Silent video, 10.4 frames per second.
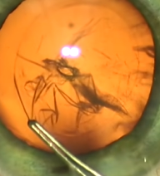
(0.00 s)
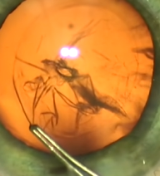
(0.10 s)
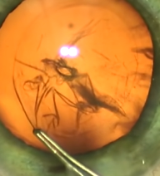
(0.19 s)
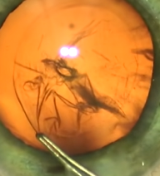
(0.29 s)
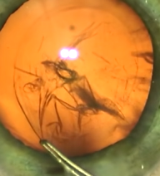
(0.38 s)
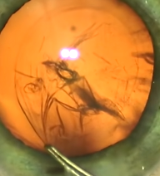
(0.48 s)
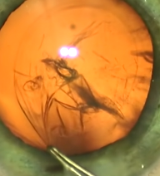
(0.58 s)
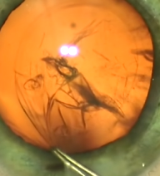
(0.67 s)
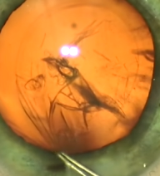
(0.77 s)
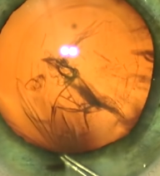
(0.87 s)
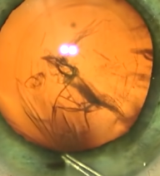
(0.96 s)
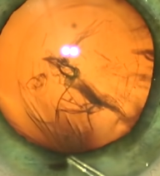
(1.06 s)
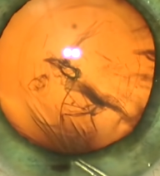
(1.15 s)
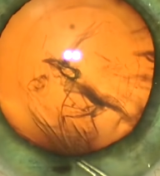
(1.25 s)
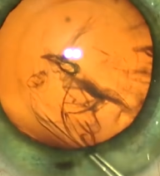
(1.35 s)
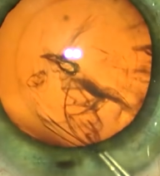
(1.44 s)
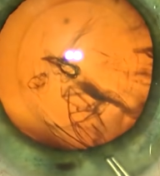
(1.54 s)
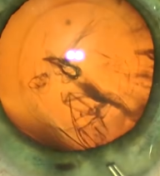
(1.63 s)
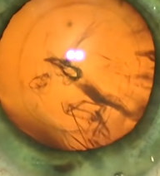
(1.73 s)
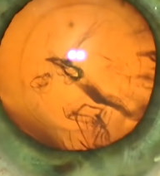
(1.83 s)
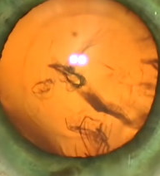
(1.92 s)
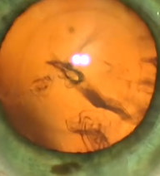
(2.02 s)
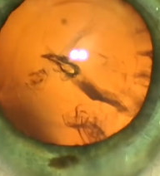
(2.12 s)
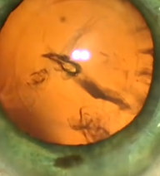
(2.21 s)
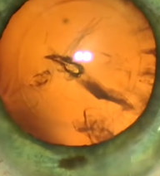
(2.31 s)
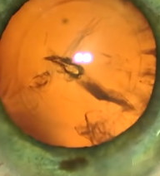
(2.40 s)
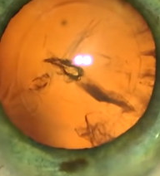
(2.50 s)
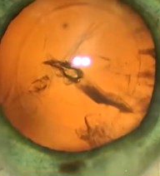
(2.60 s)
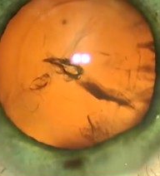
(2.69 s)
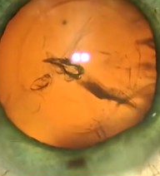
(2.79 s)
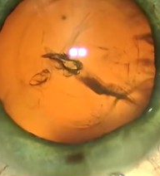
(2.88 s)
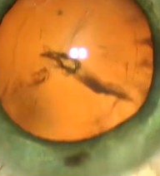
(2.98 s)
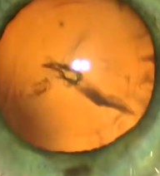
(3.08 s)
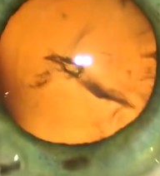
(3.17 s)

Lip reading: that because then the optic won't